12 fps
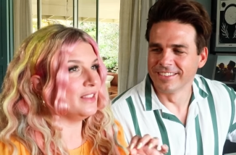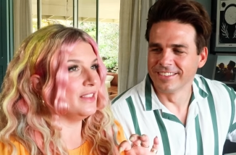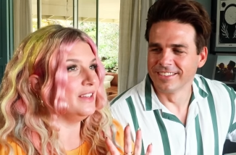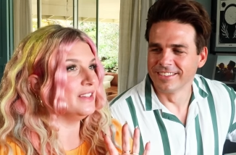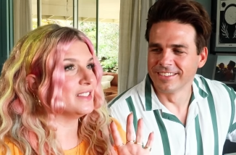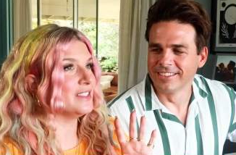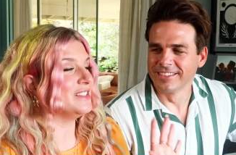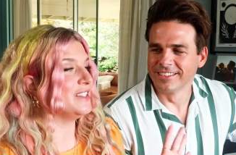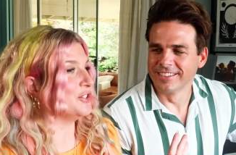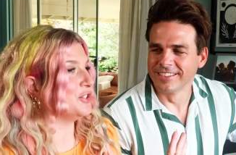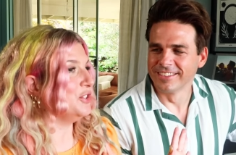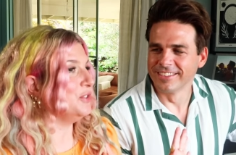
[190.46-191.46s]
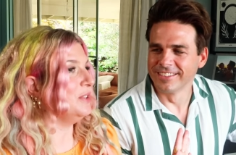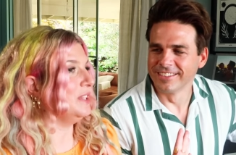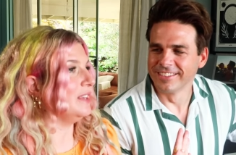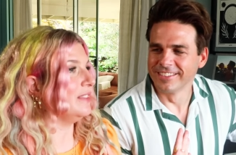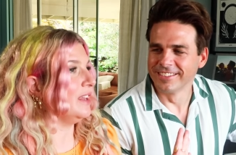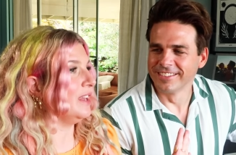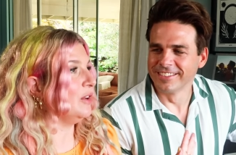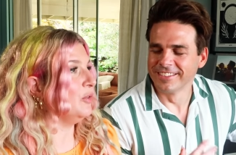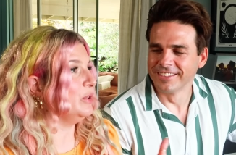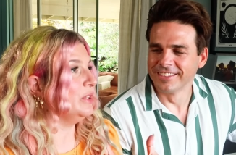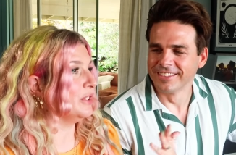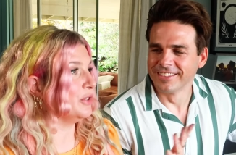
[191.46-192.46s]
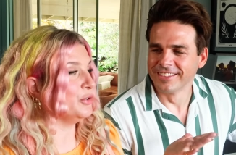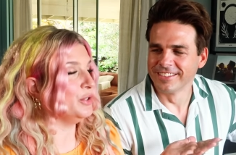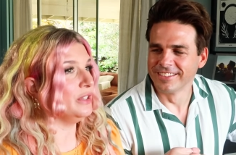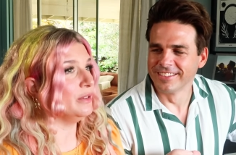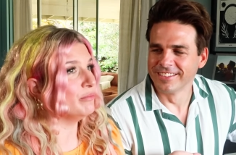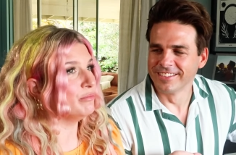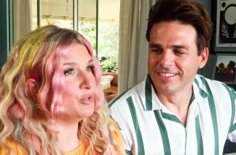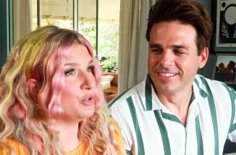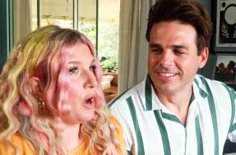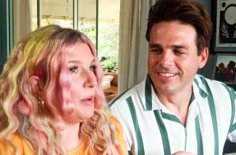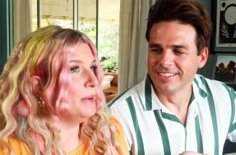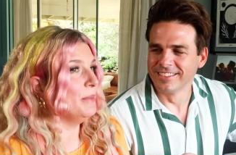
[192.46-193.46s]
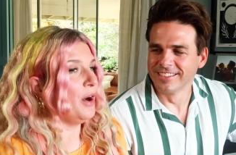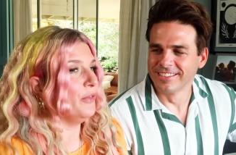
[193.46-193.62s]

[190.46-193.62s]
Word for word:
Speaker 1: I think is such a unique thing. We literally drop him